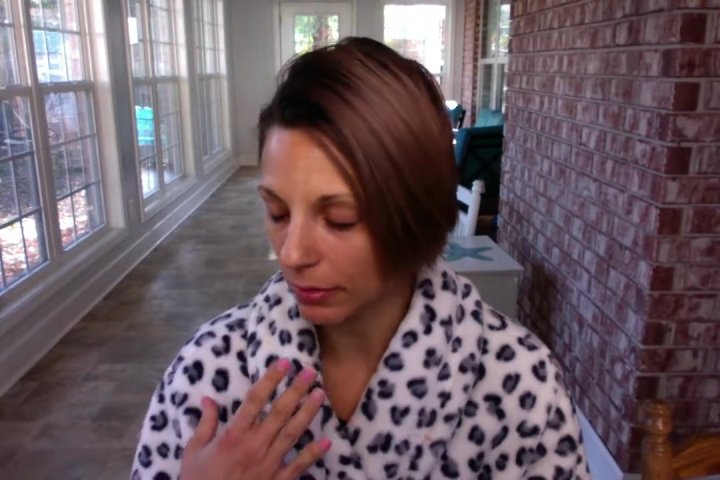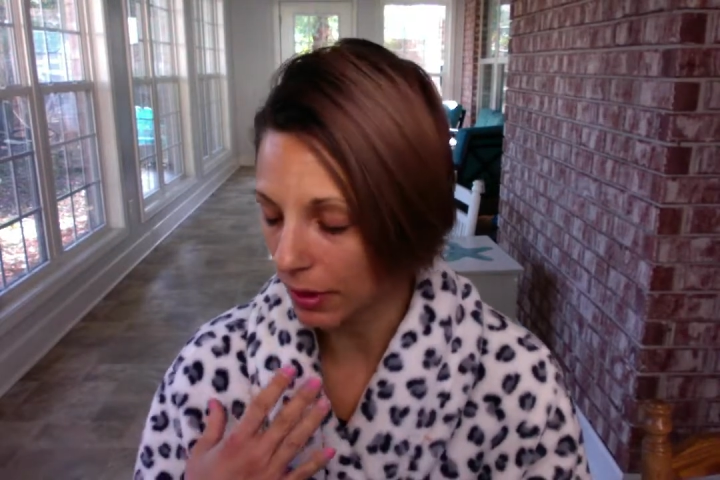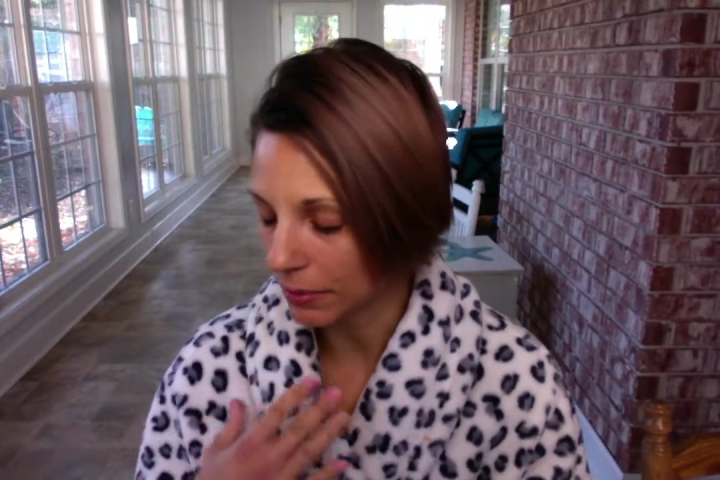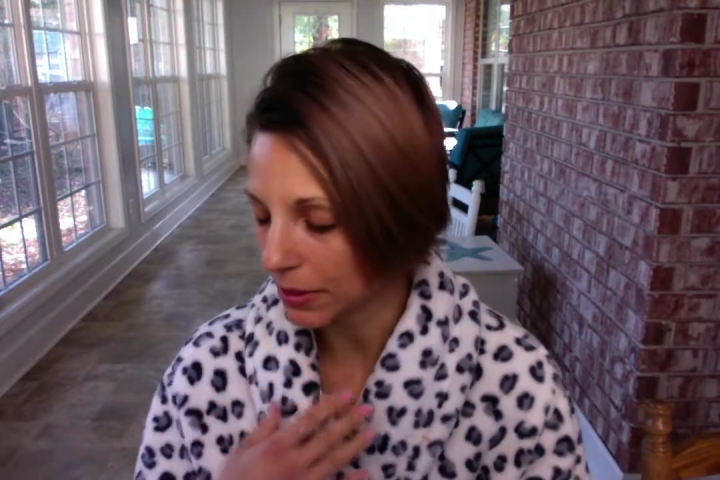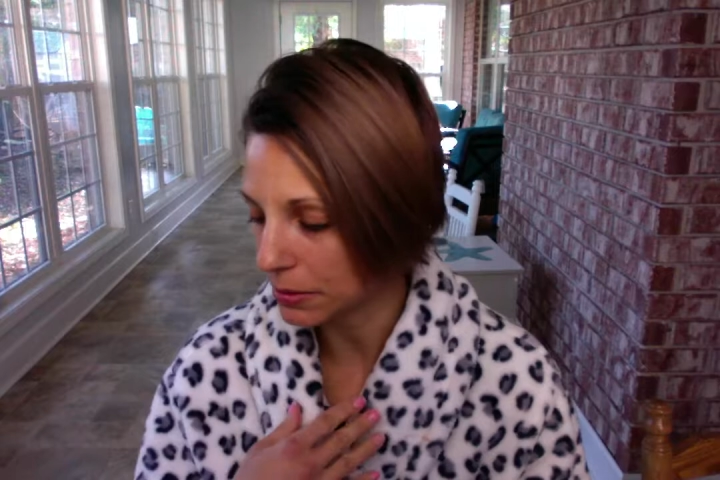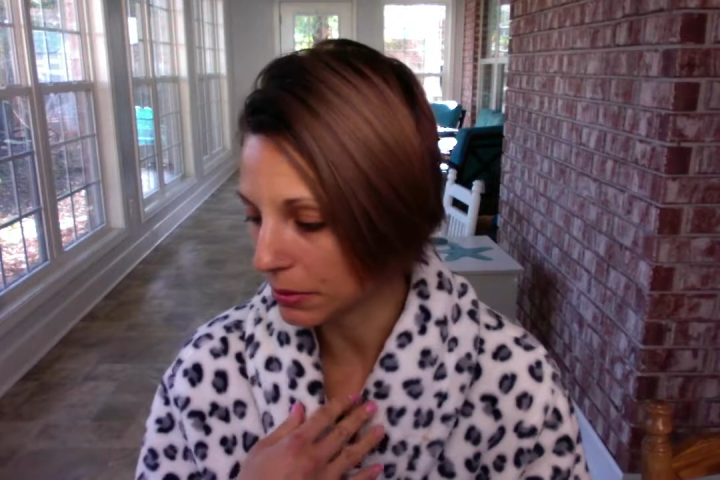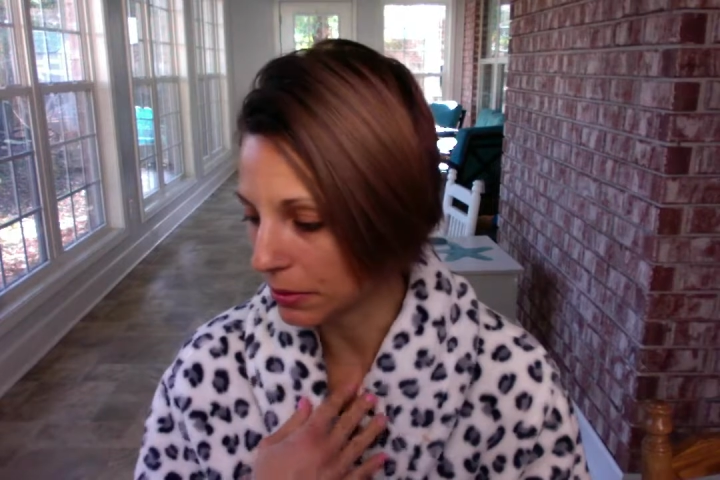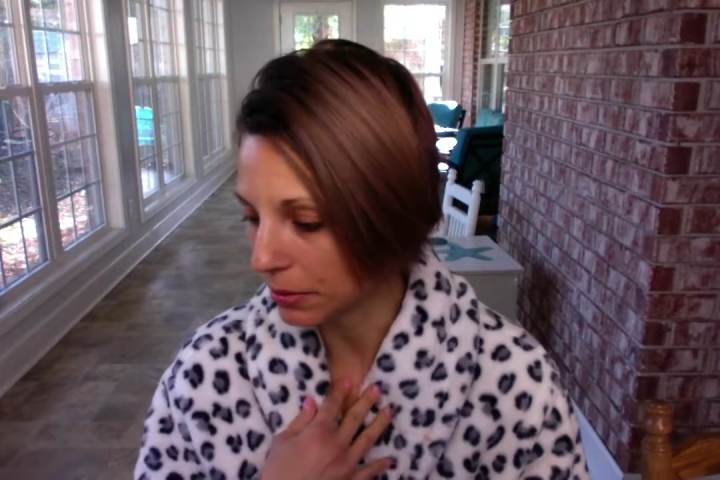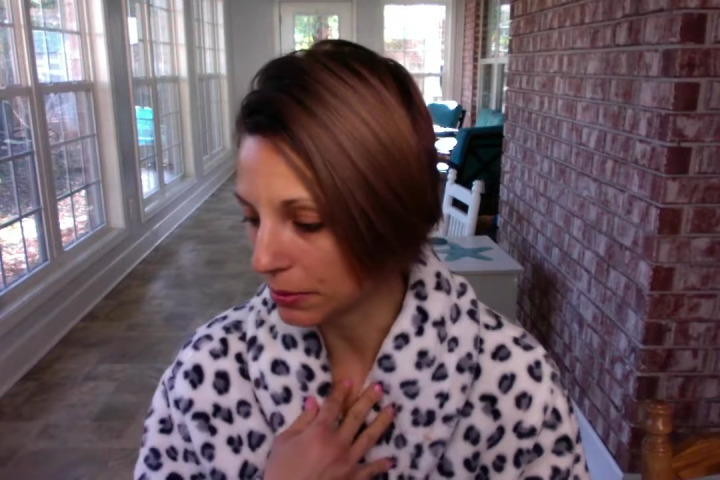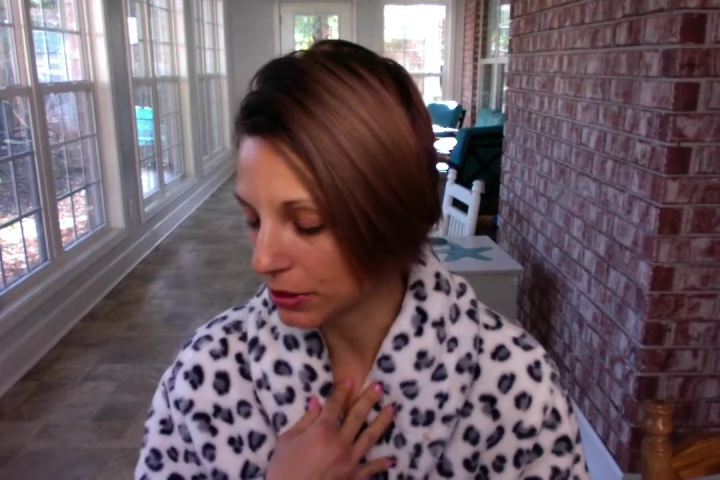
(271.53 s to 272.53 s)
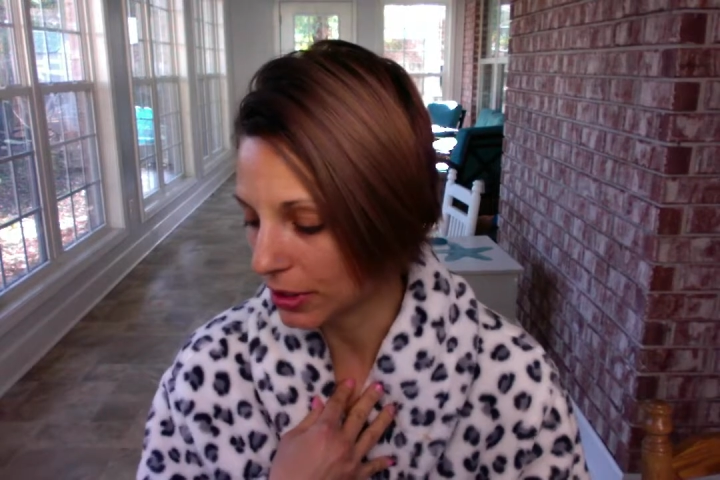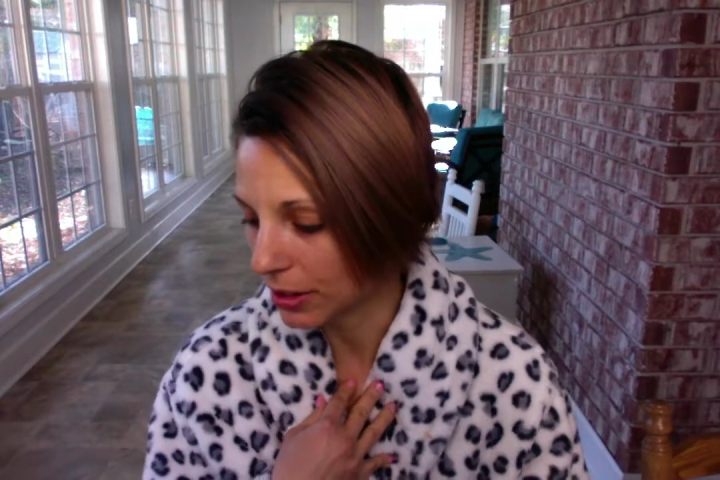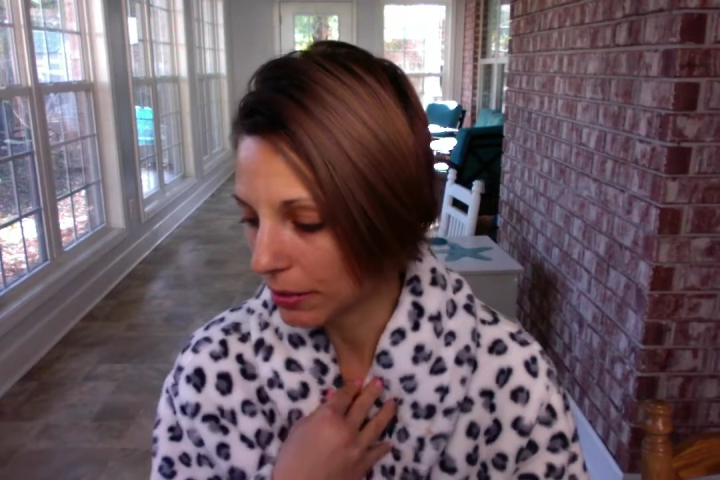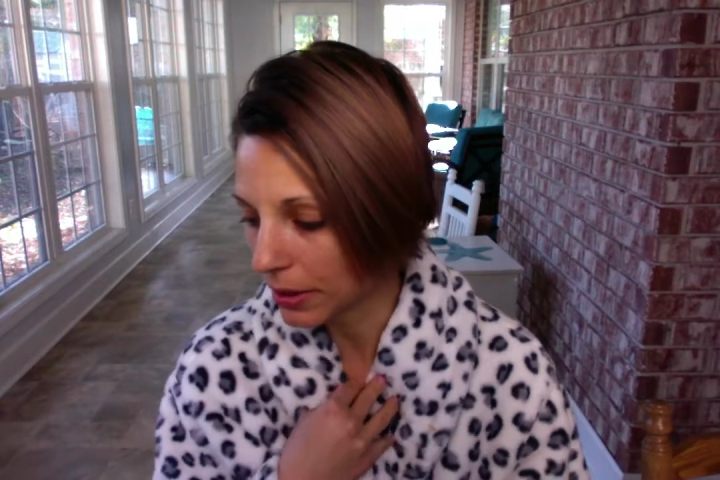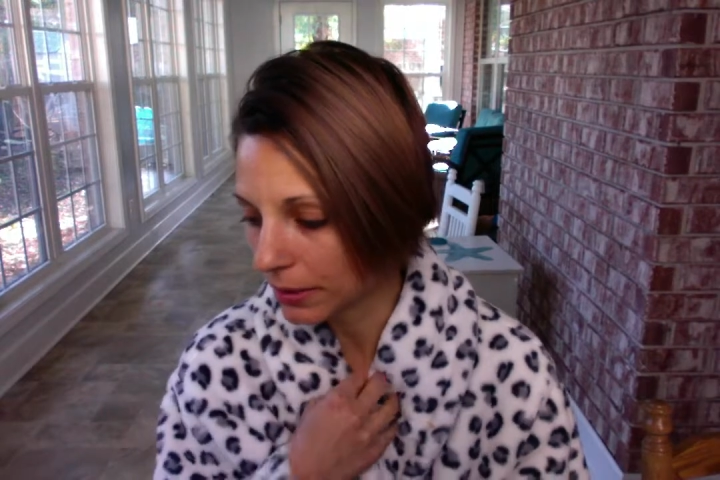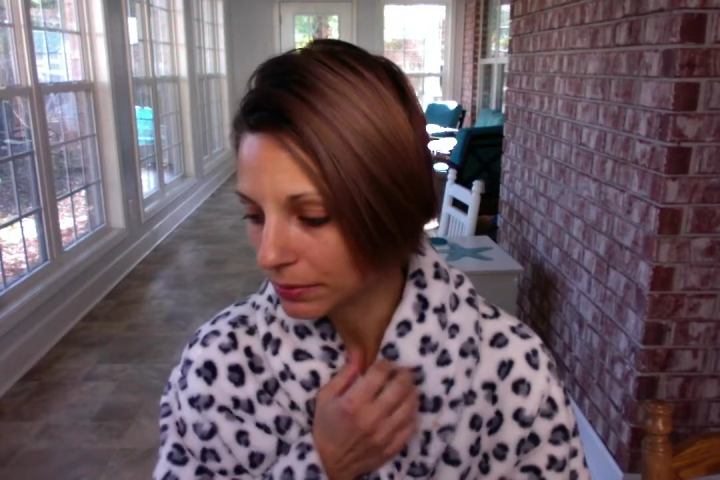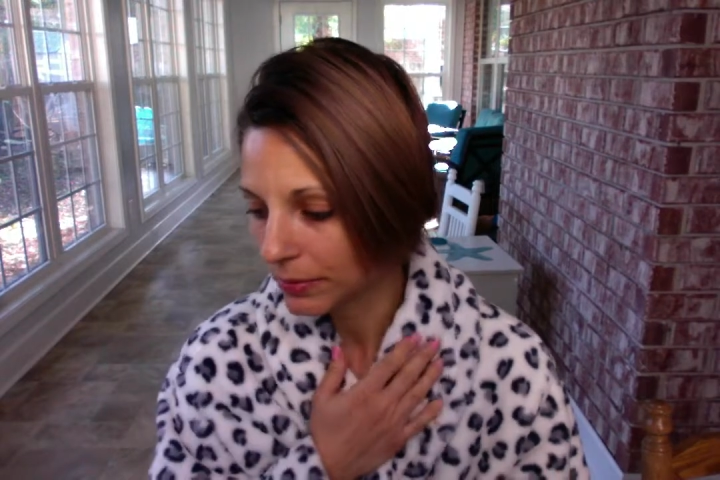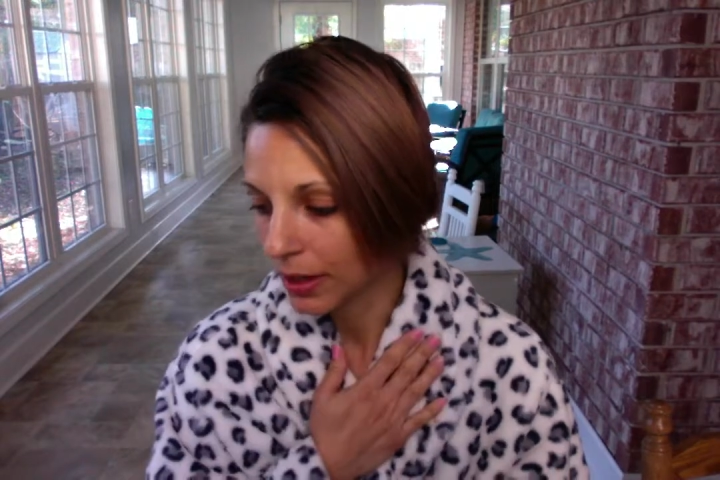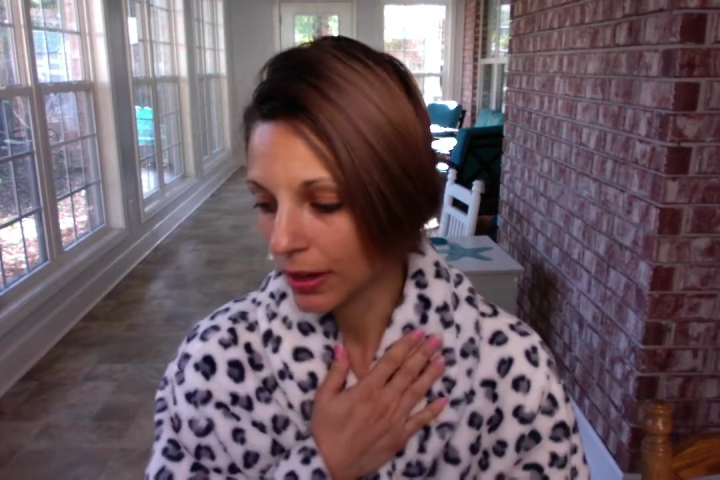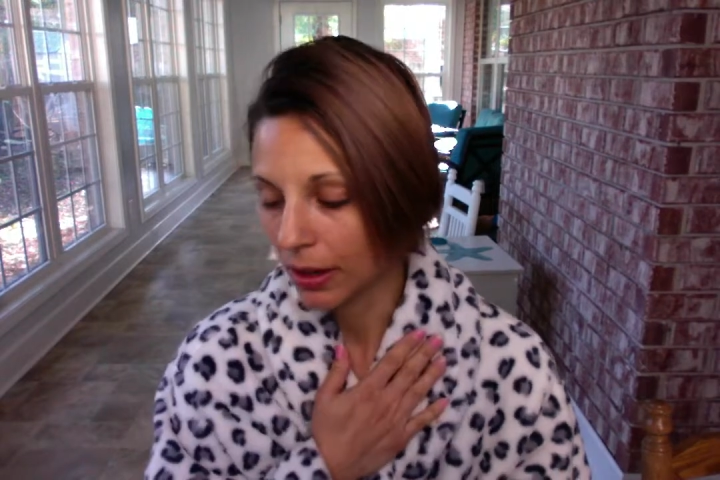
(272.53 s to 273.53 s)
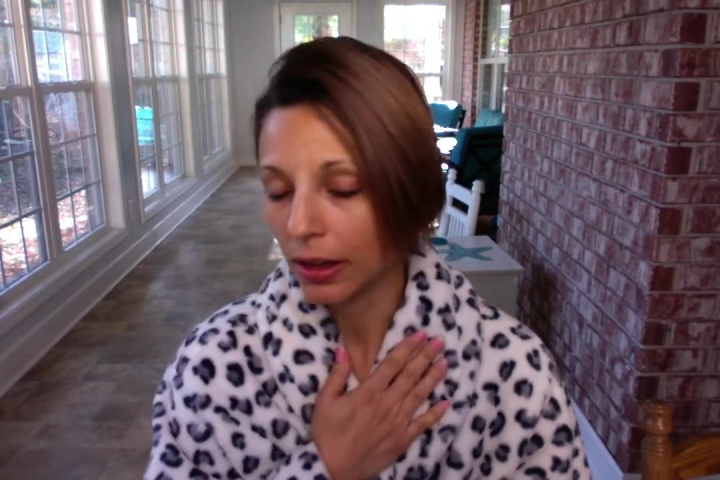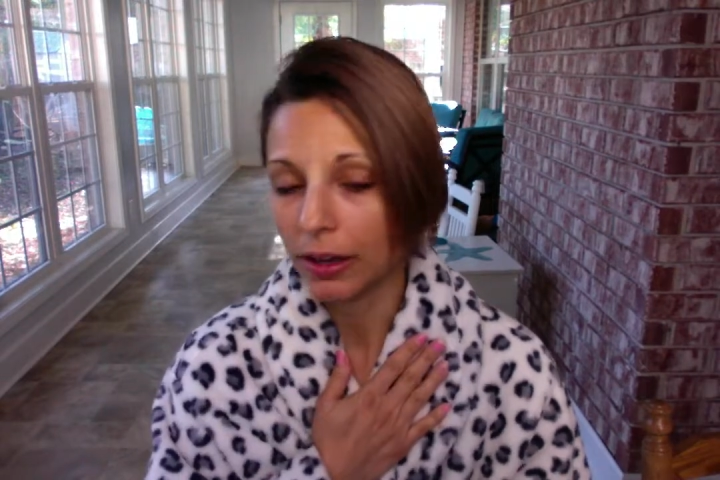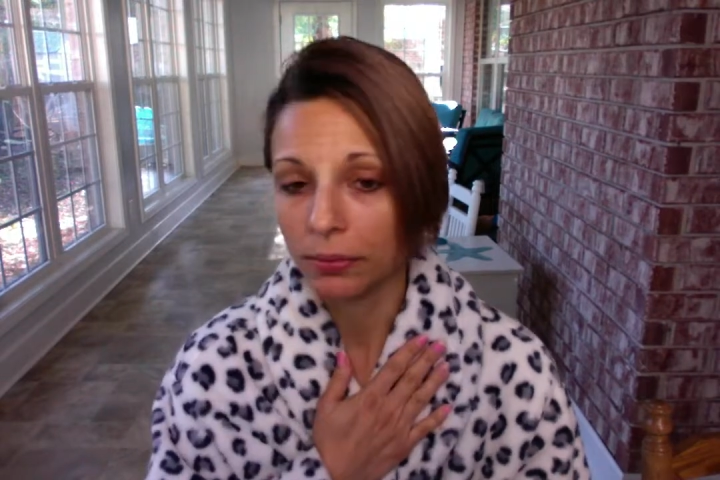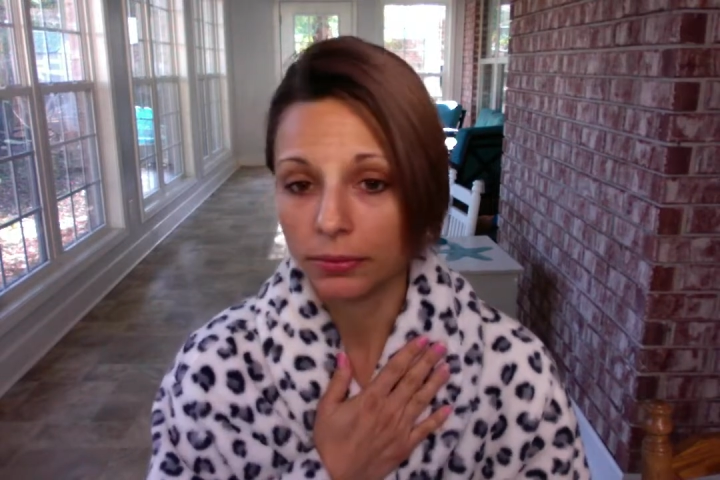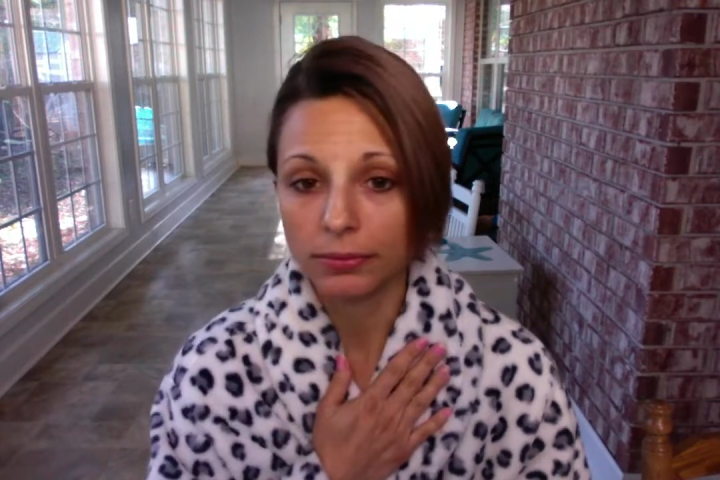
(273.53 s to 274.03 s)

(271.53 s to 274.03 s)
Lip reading: It makes me want to throw up just thinking about it.